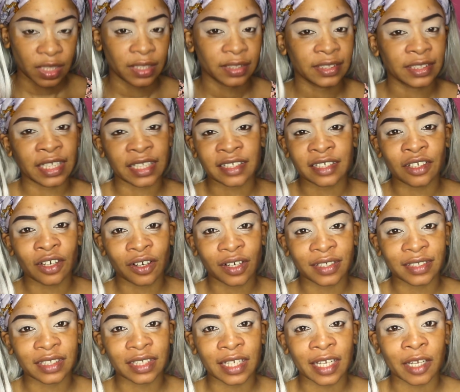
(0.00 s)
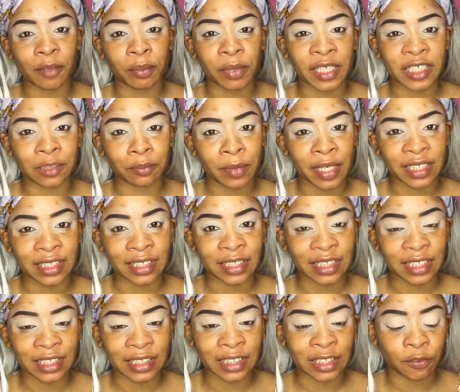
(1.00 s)
Setting your concealer in place makes it
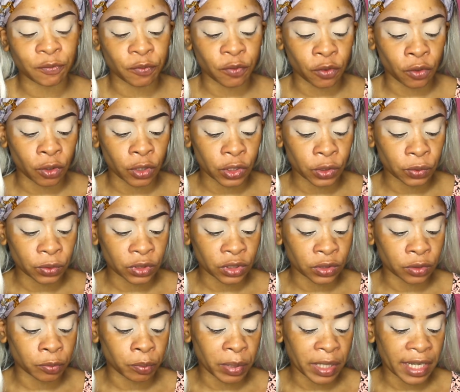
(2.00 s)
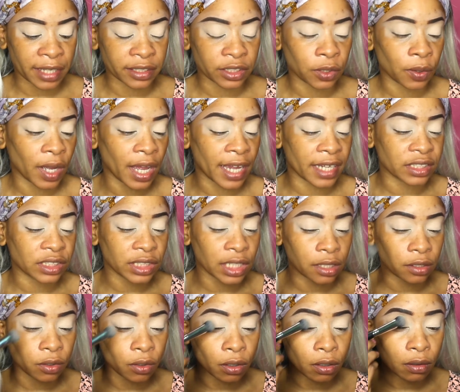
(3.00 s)
easy for you to blend your
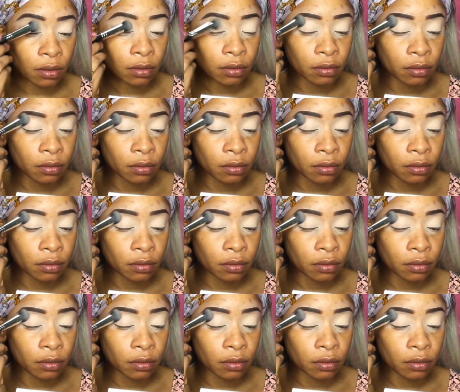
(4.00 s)
eyeshadow,